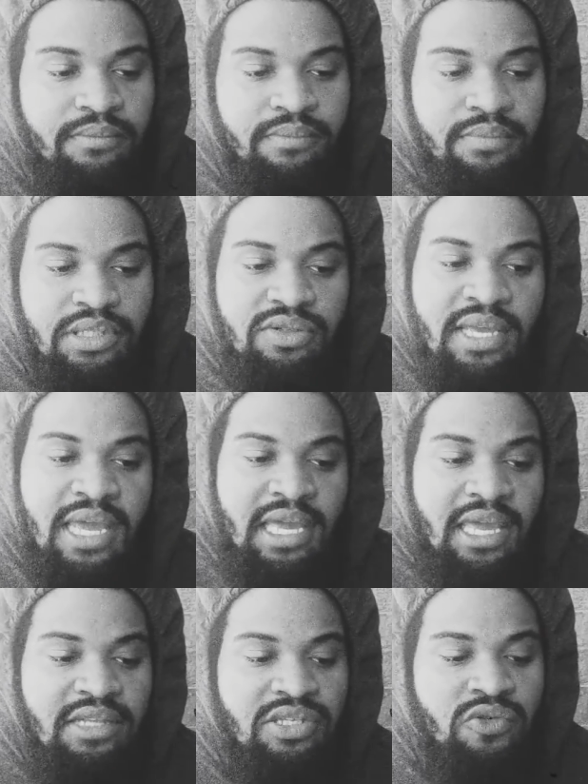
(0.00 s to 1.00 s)
but you
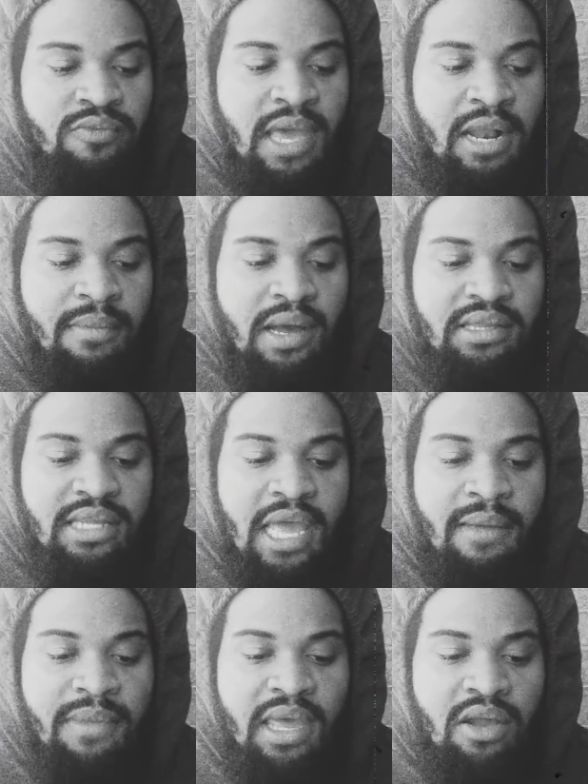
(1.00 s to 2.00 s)
can't get too mad about
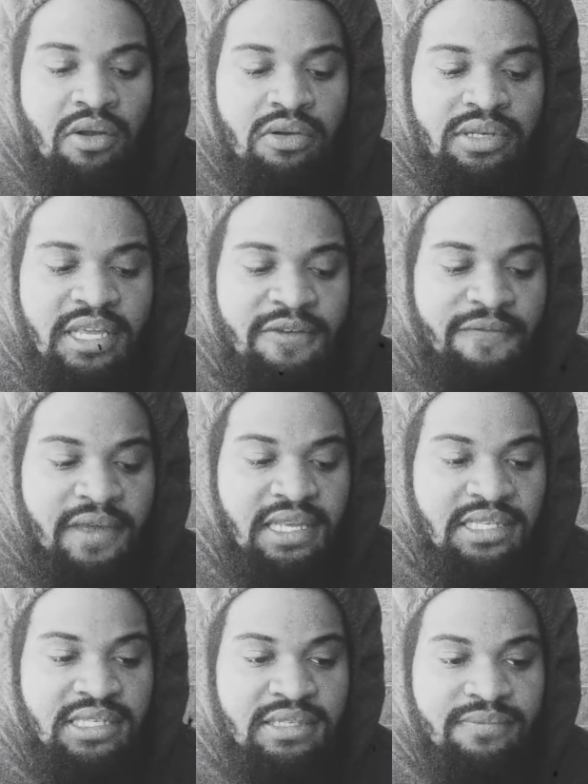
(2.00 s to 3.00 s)
that, man. On
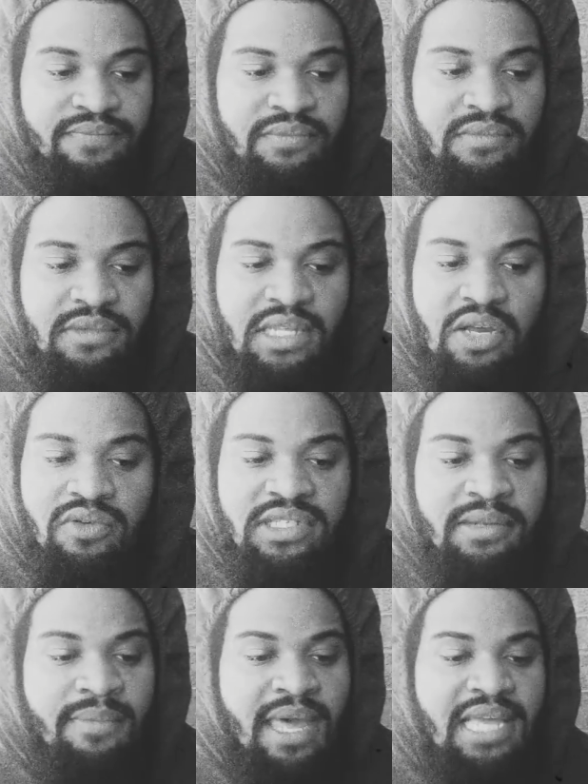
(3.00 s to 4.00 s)
defense, it was
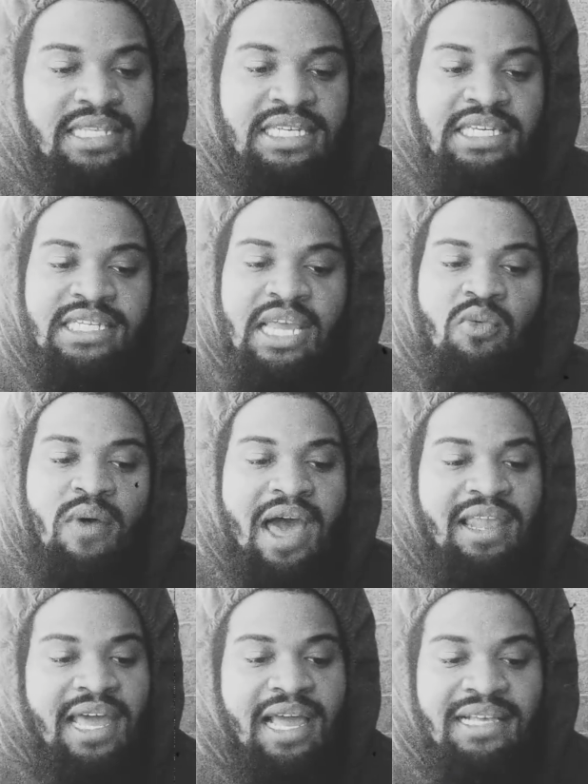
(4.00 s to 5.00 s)
the man T.J.
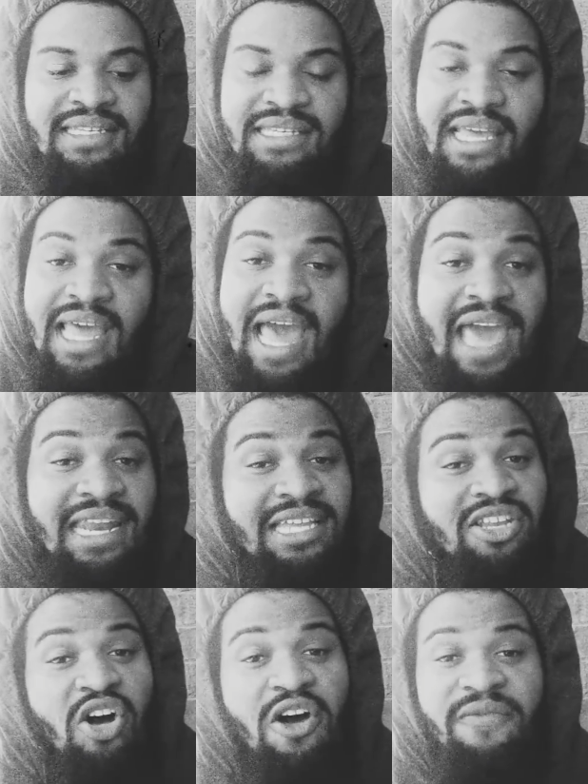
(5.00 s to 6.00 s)
Watt. Like I said, I had to
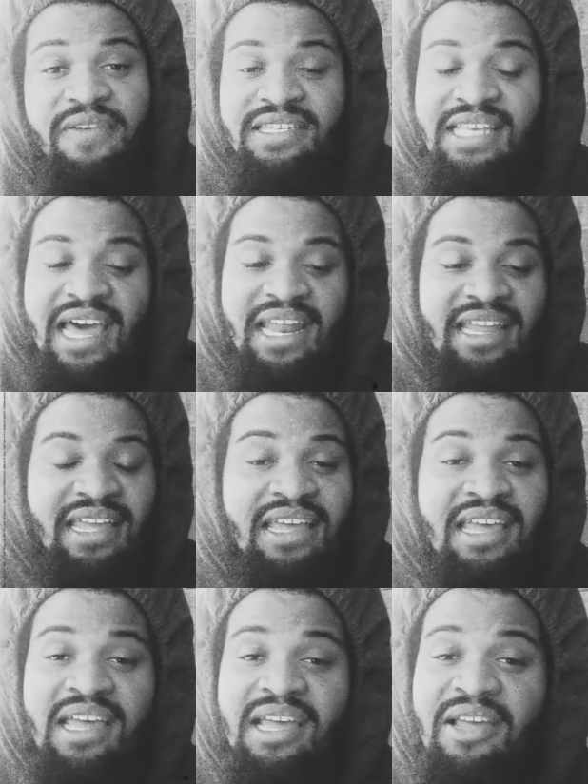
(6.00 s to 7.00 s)
get the offense out of there.
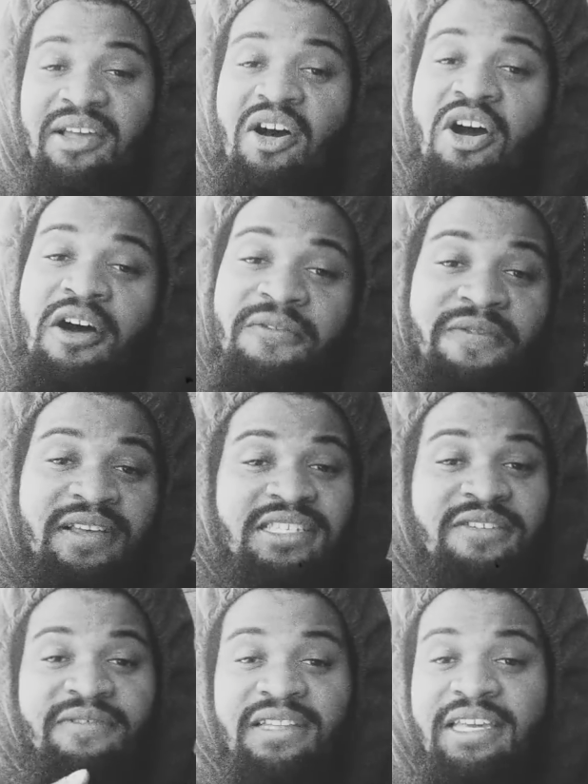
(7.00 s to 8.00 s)

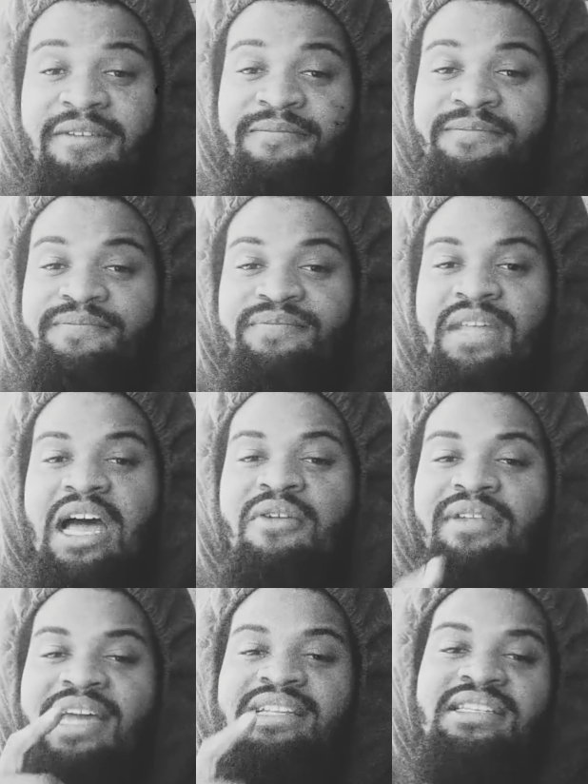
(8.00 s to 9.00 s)
Offensively, I
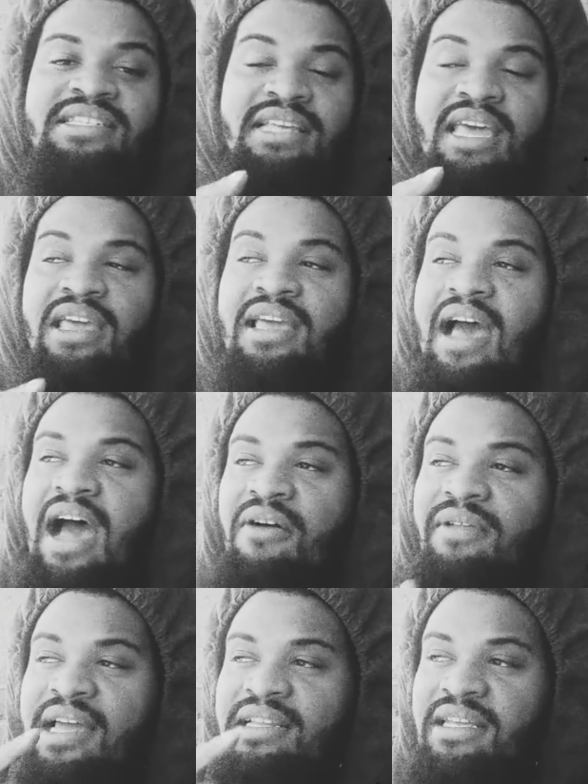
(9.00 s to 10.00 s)
would like to say I
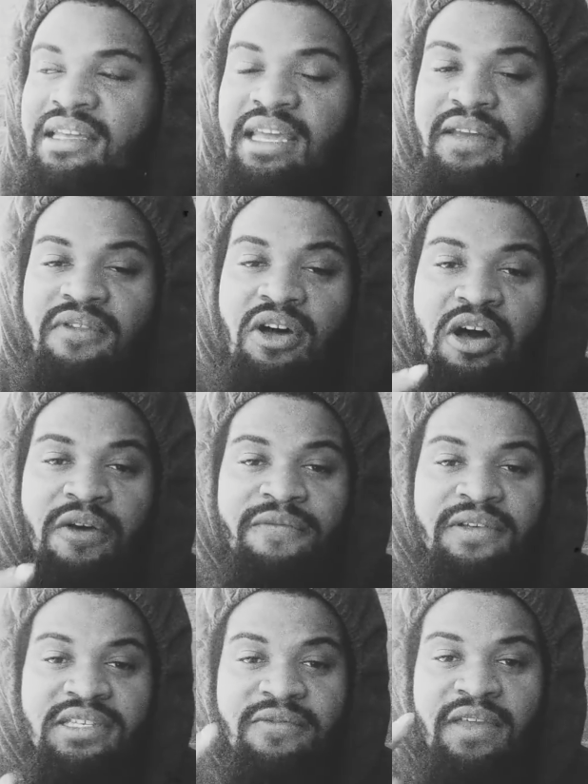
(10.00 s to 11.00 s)
would like to give the
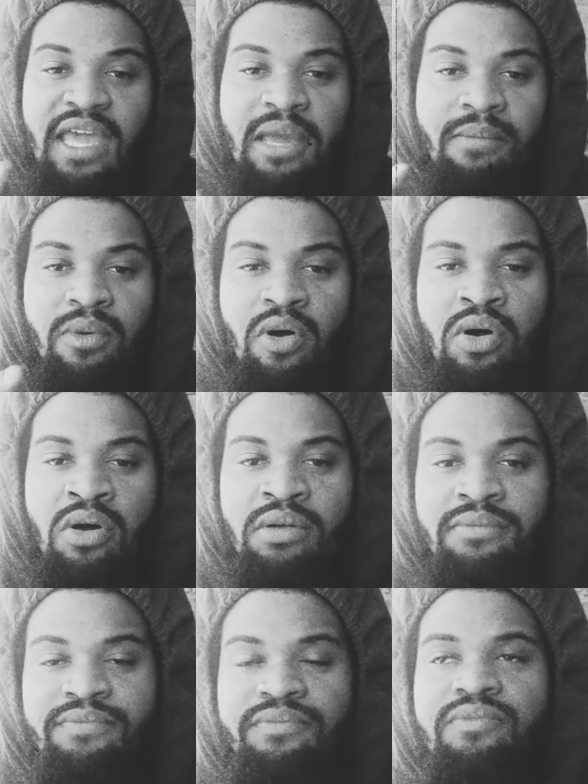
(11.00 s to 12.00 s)
offensive game ball
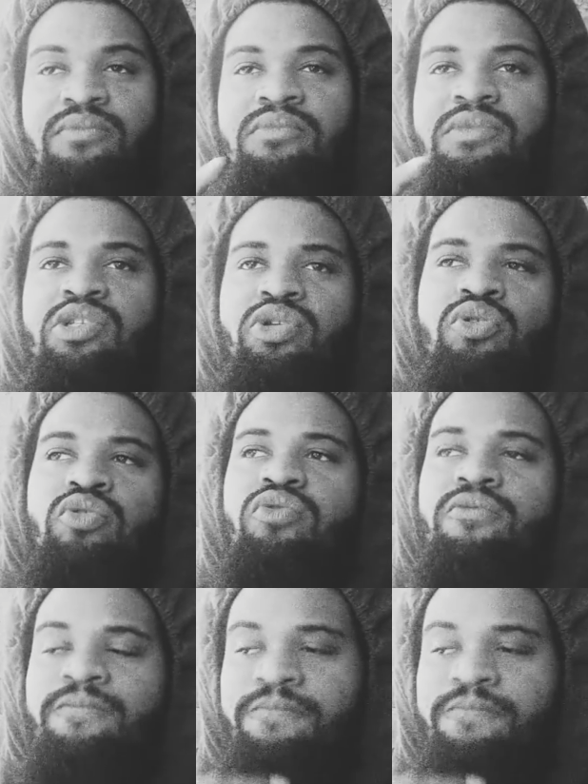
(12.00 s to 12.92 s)
to